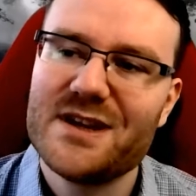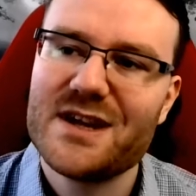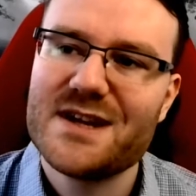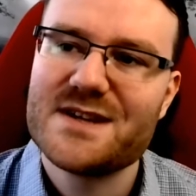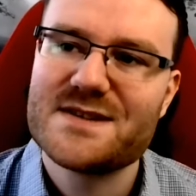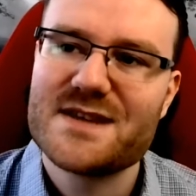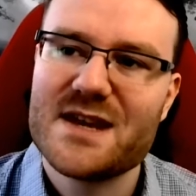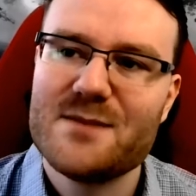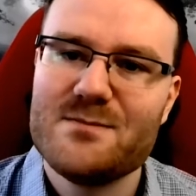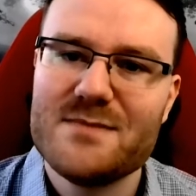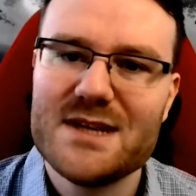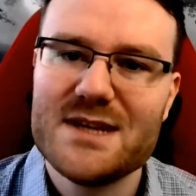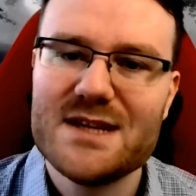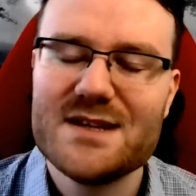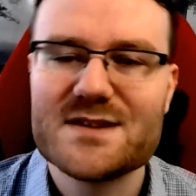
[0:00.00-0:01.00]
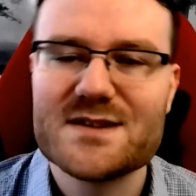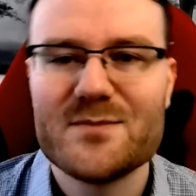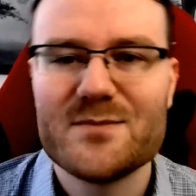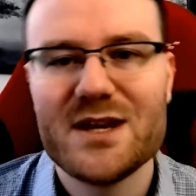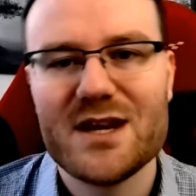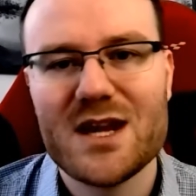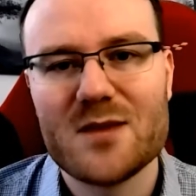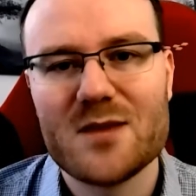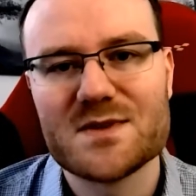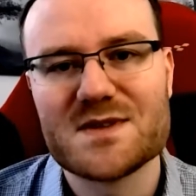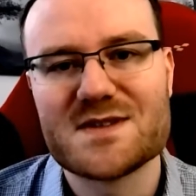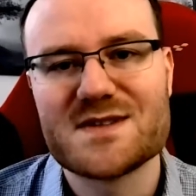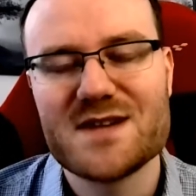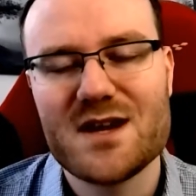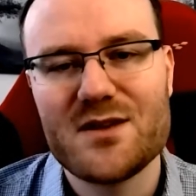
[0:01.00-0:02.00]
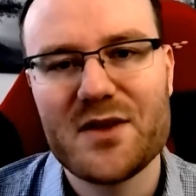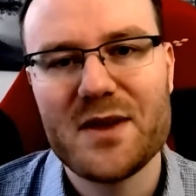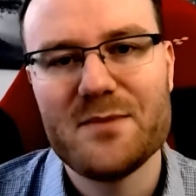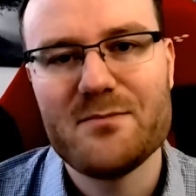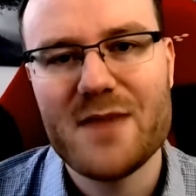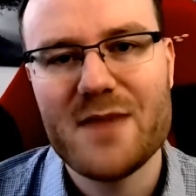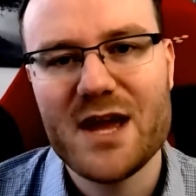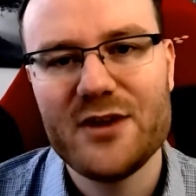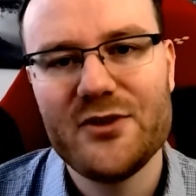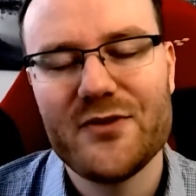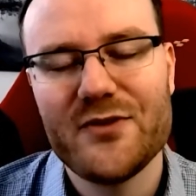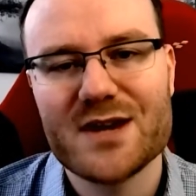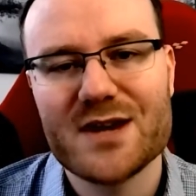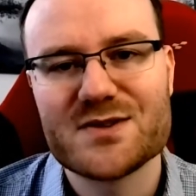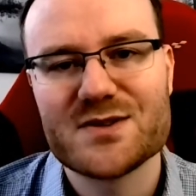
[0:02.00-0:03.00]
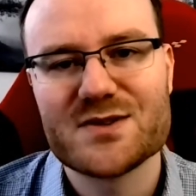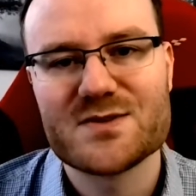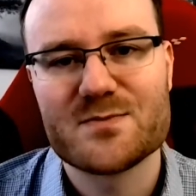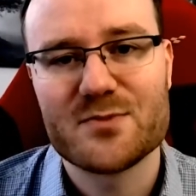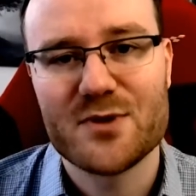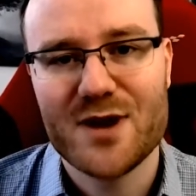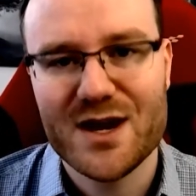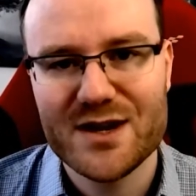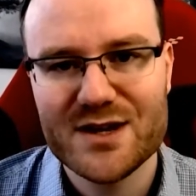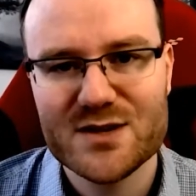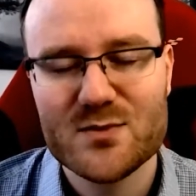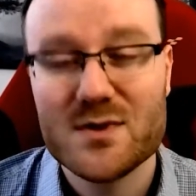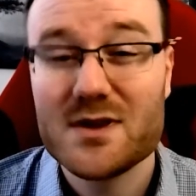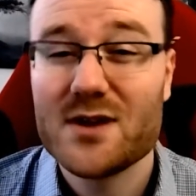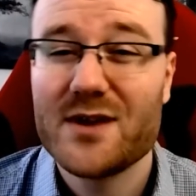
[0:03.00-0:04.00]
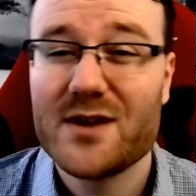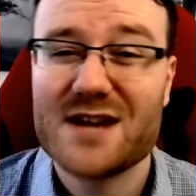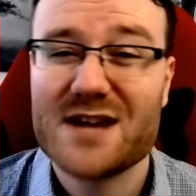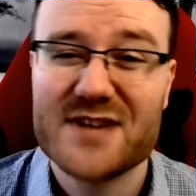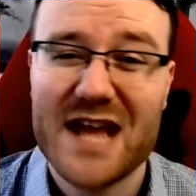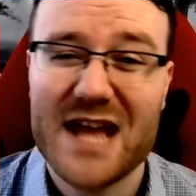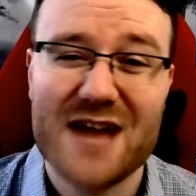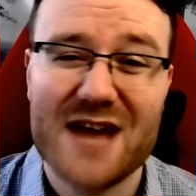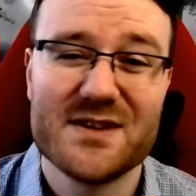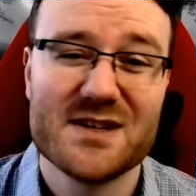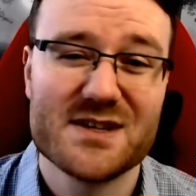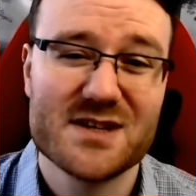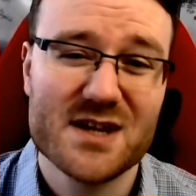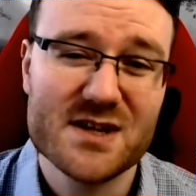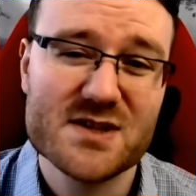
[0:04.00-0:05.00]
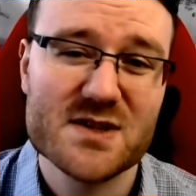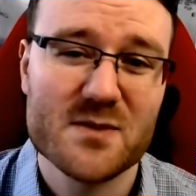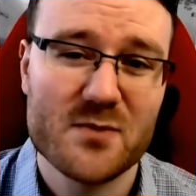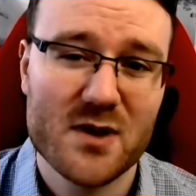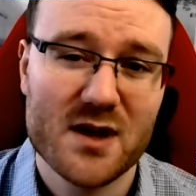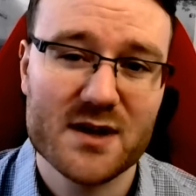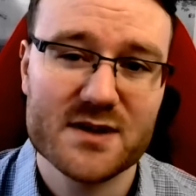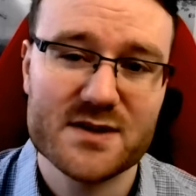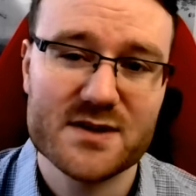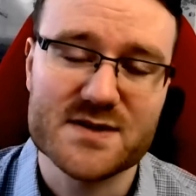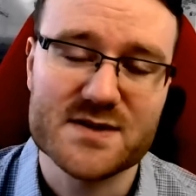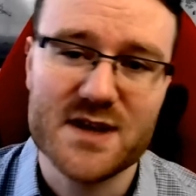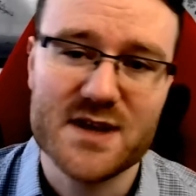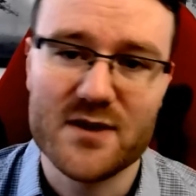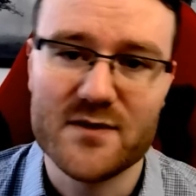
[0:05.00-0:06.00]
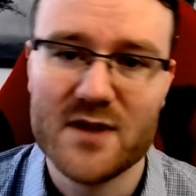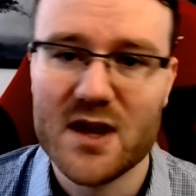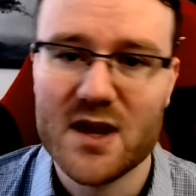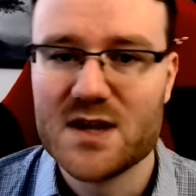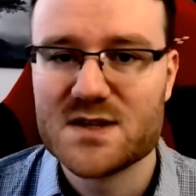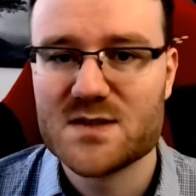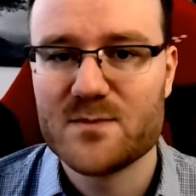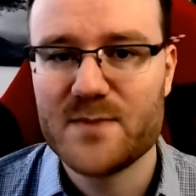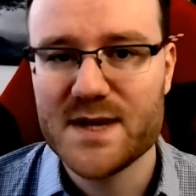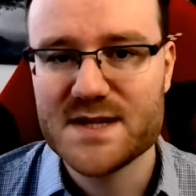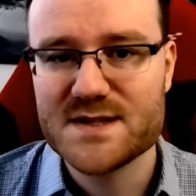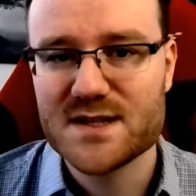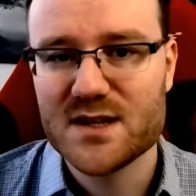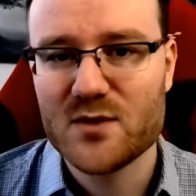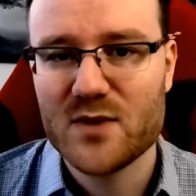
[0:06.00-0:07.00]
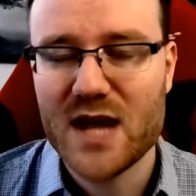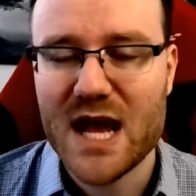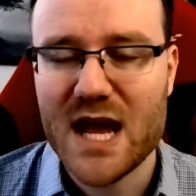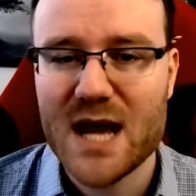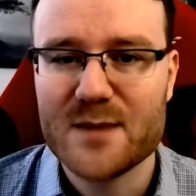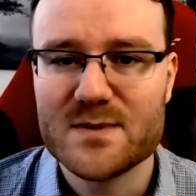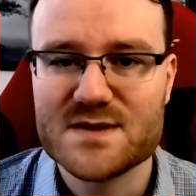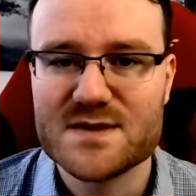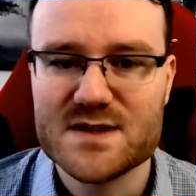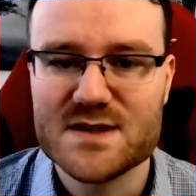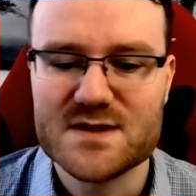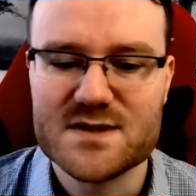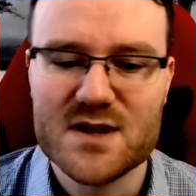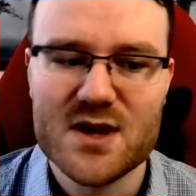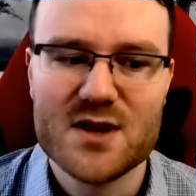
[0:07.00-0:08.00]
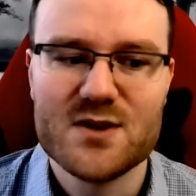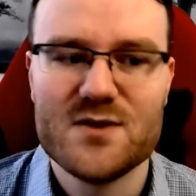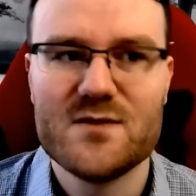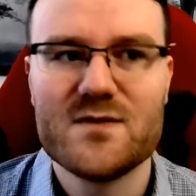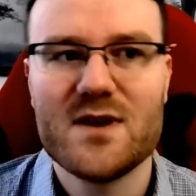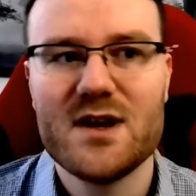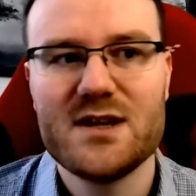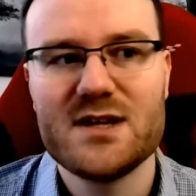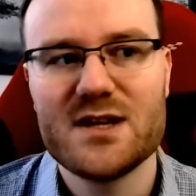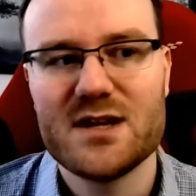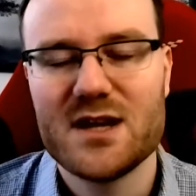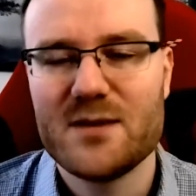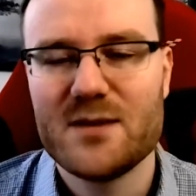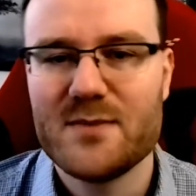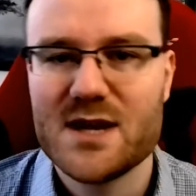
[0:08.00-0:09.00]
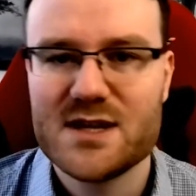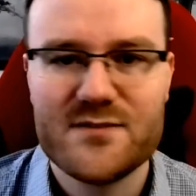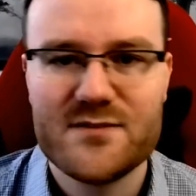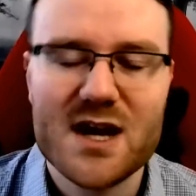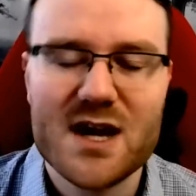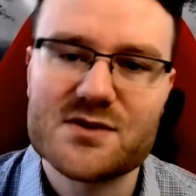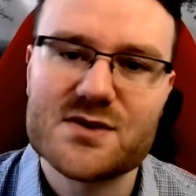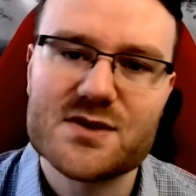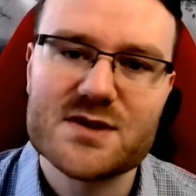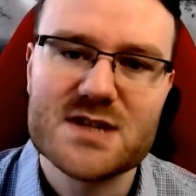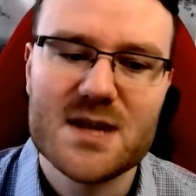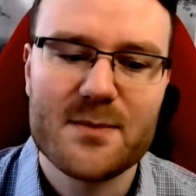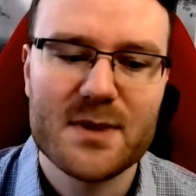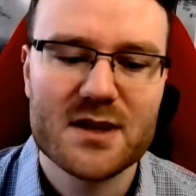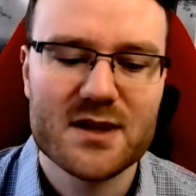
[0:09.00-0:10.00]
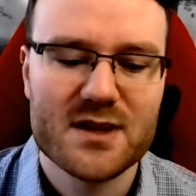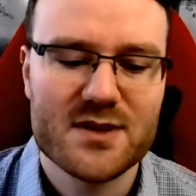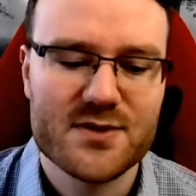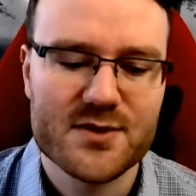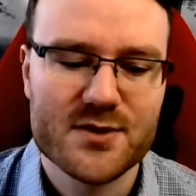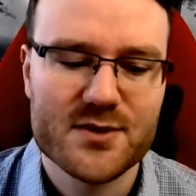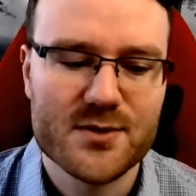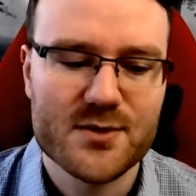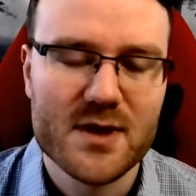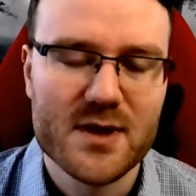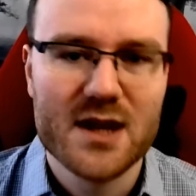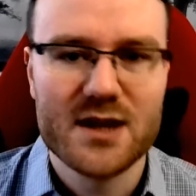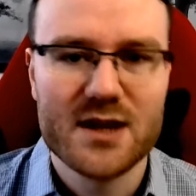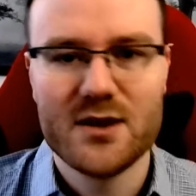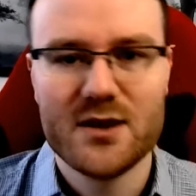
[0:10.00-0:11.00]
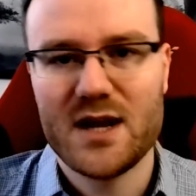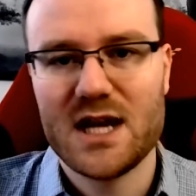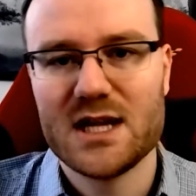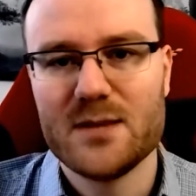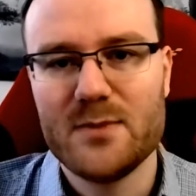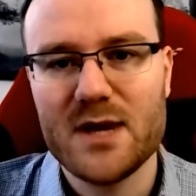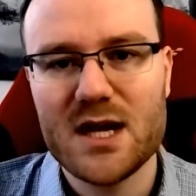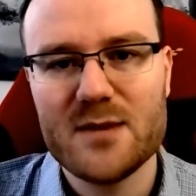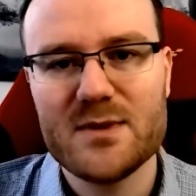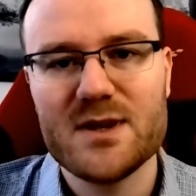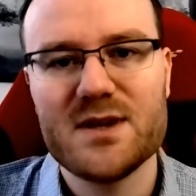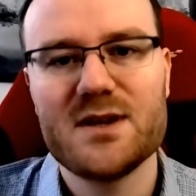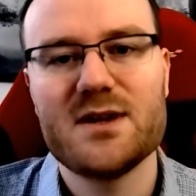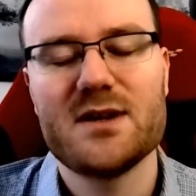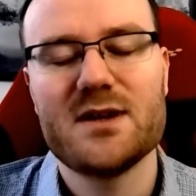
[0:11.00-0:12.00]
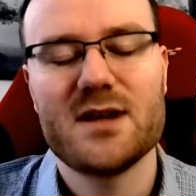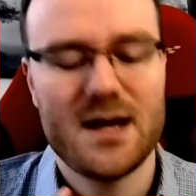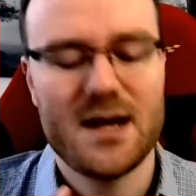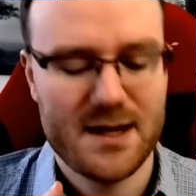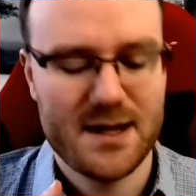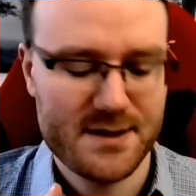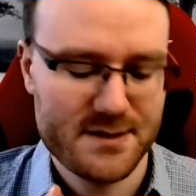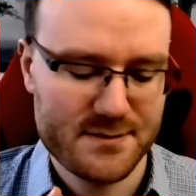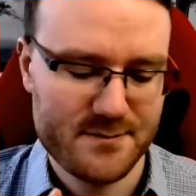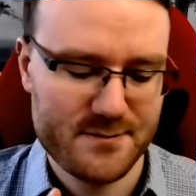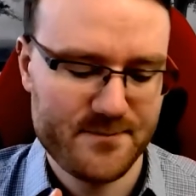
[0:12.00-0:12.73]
is a means of being able to sell a manufacturer's product without actually having to touch the product yourself. So basically what happens is you find a manufacturer typically through, Alibaba,